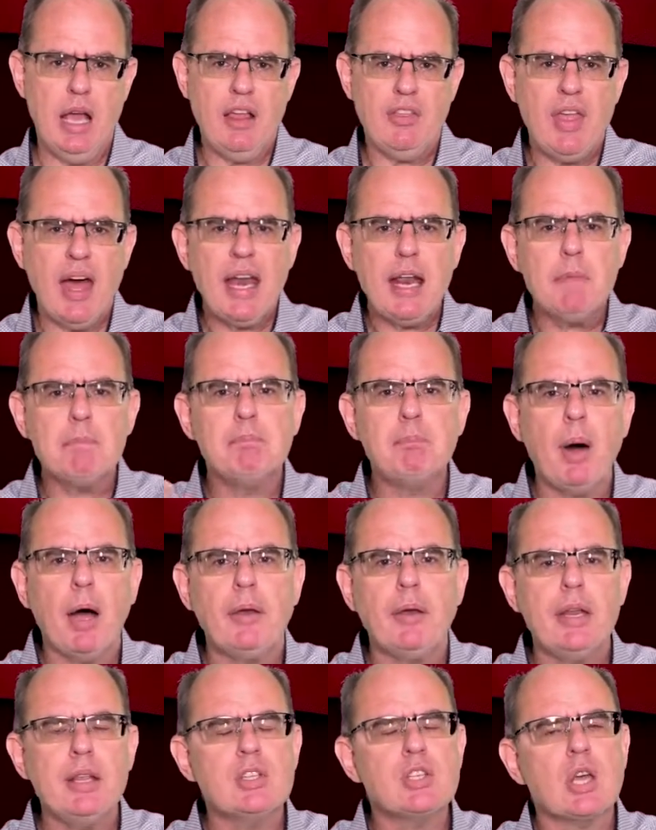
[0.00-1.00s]
that
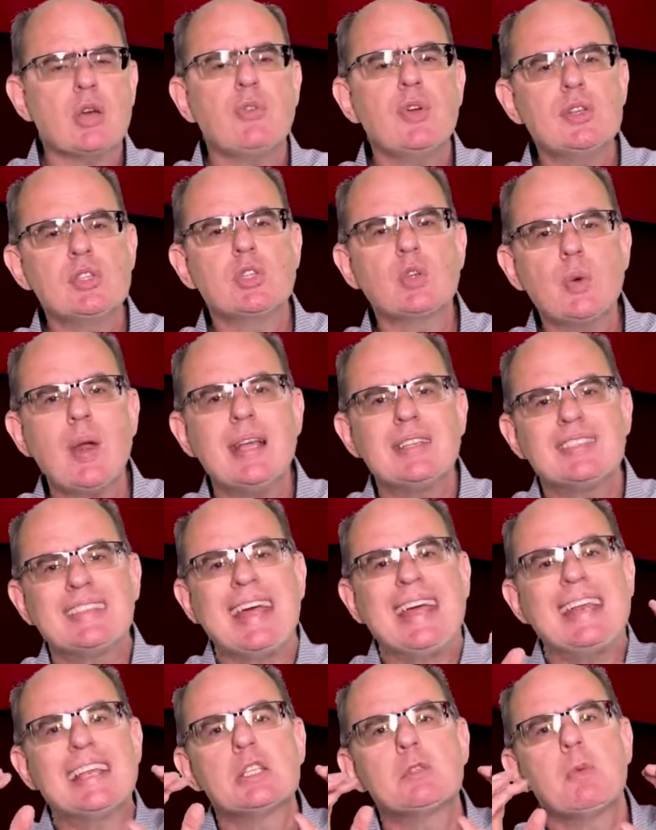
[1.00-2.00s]
abundance of His grace
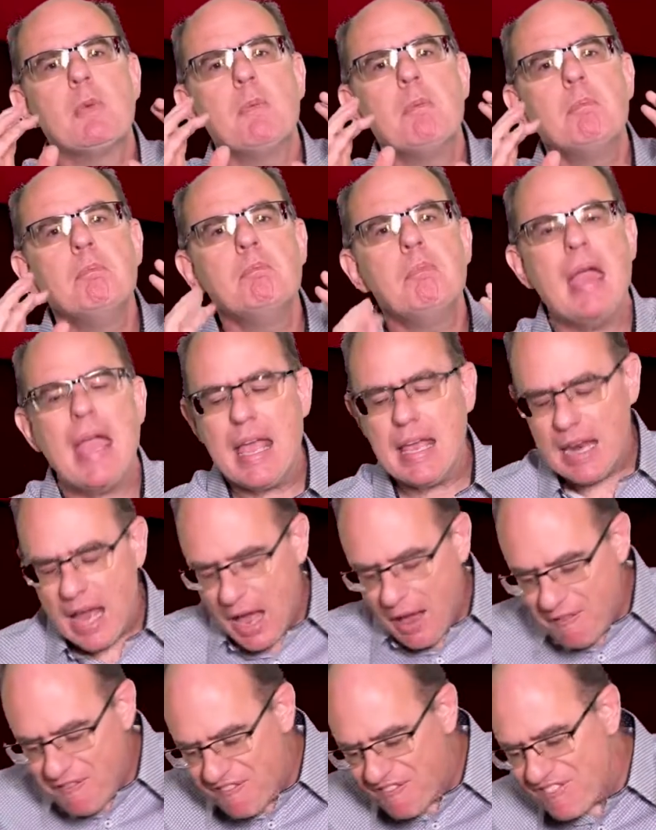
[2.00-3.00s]
that is made
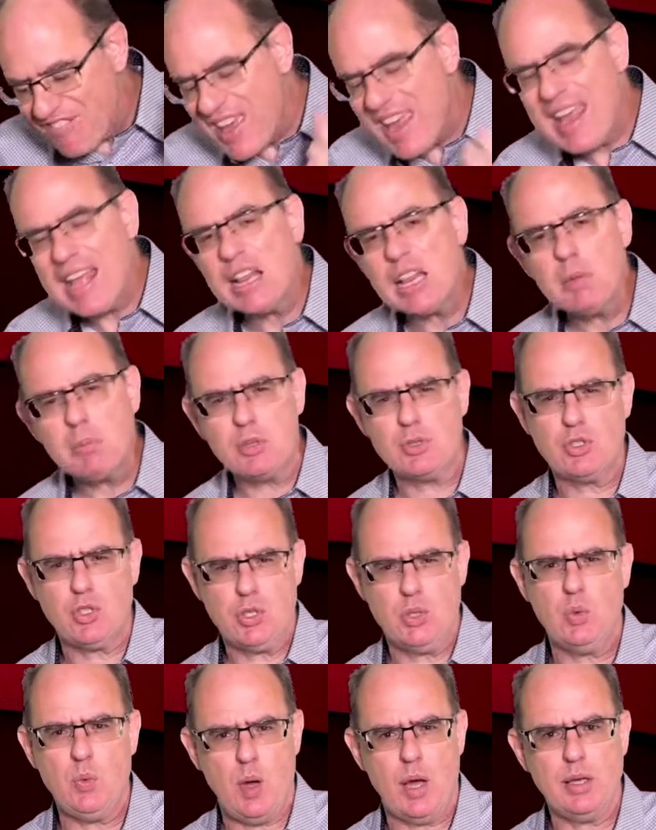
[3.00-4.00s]
available
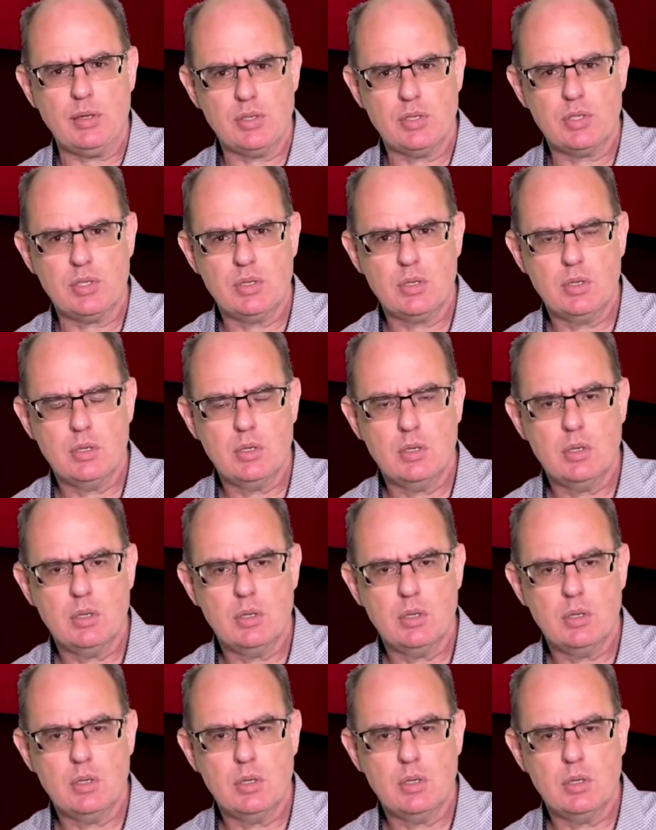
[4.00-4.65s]
to us